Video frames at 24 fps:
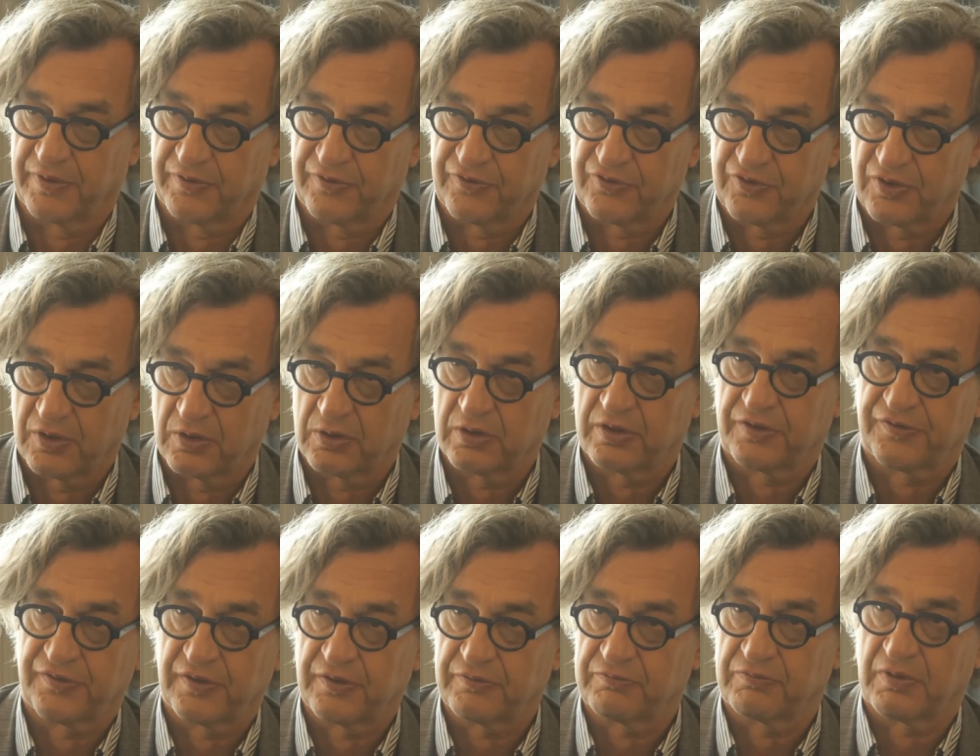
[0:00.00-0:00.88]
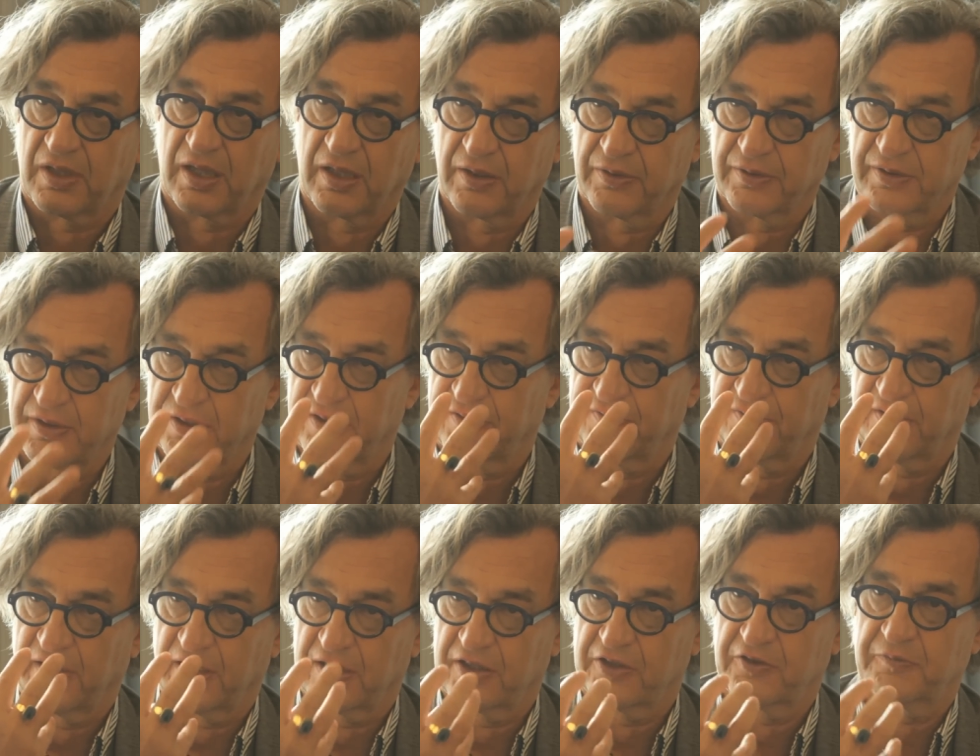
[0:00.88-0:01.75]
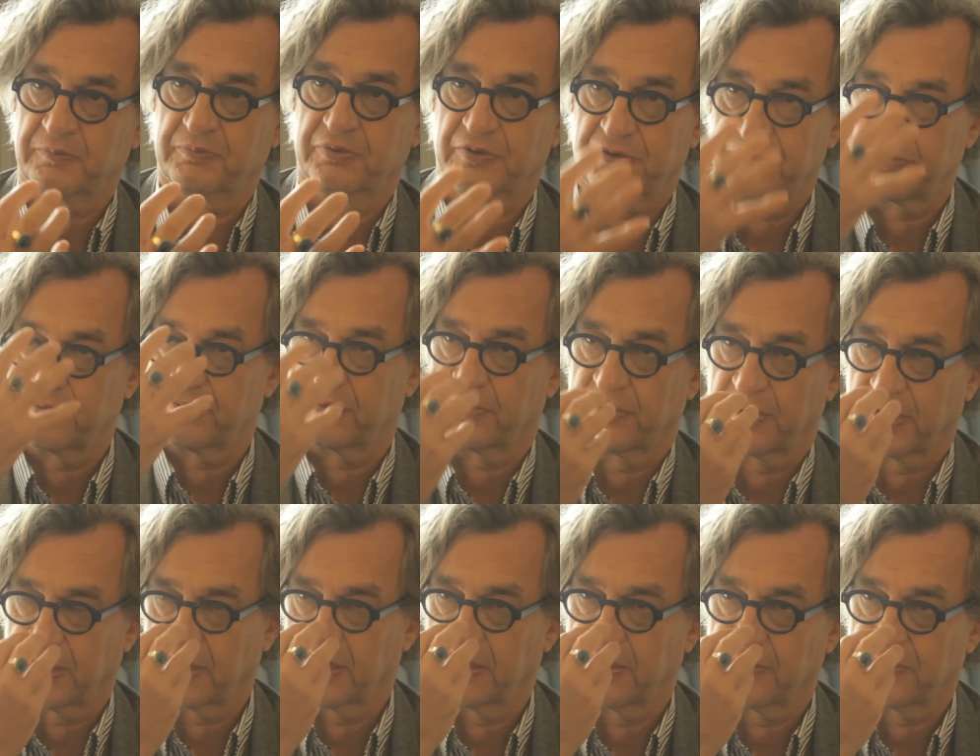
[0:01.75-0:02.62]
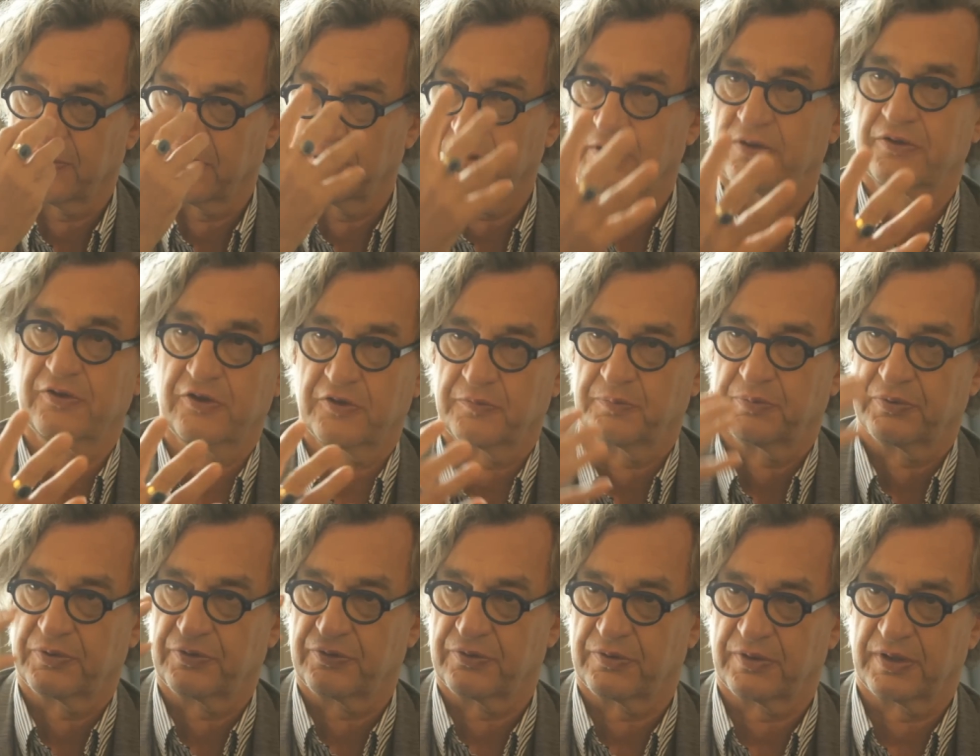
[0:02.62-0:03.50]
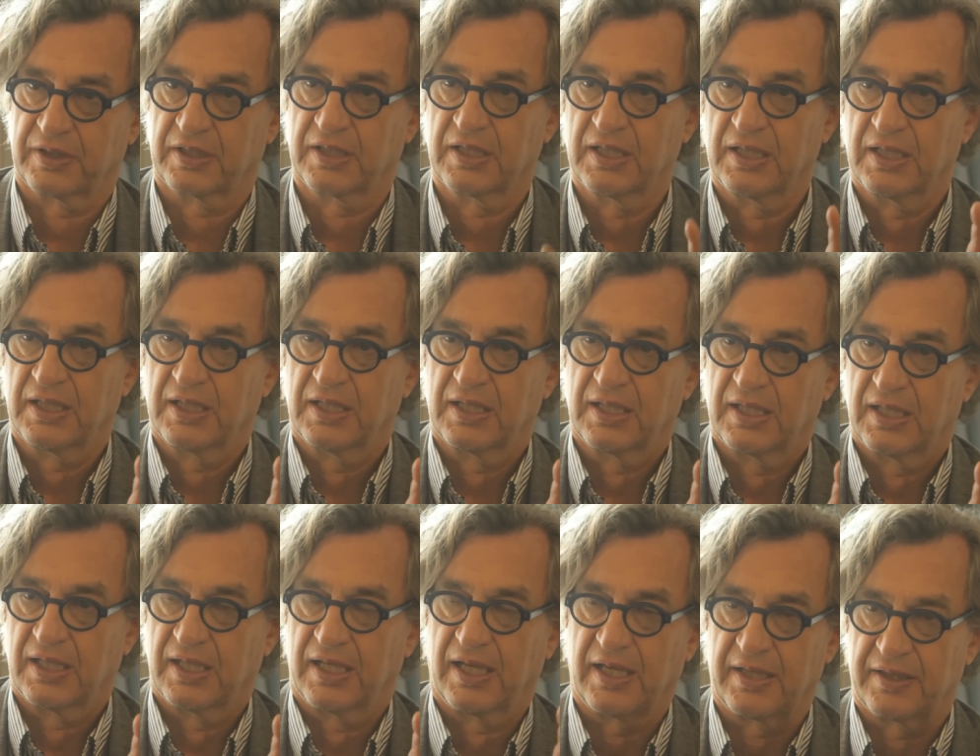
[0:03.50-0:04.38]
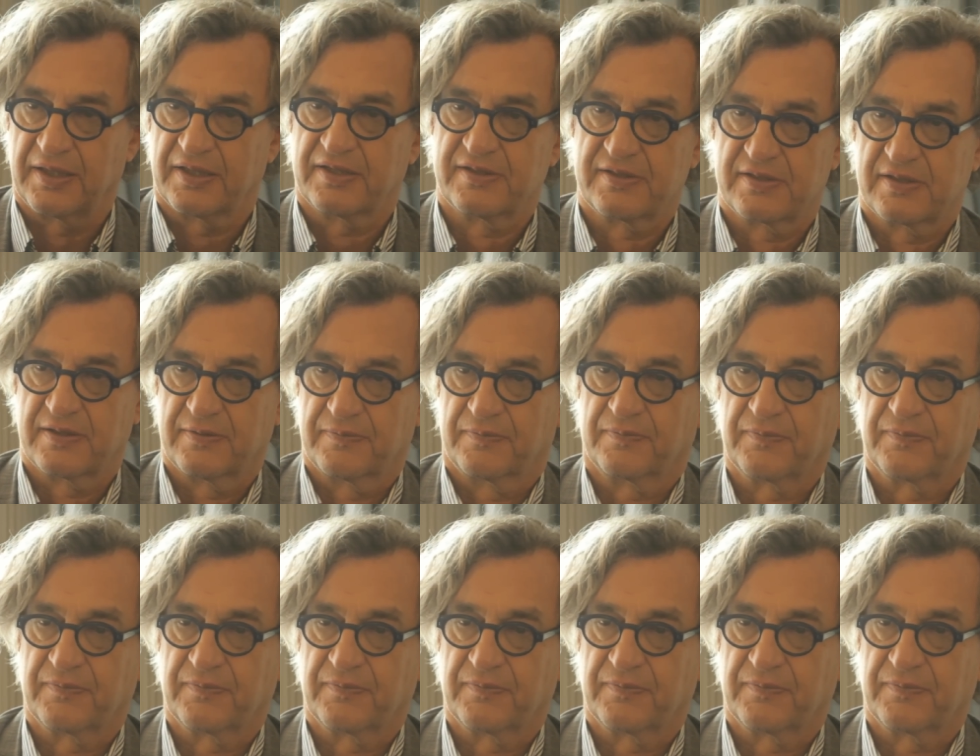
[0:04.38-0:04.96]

His shoulders are round, his head is protruding, and his nose is protruding, and this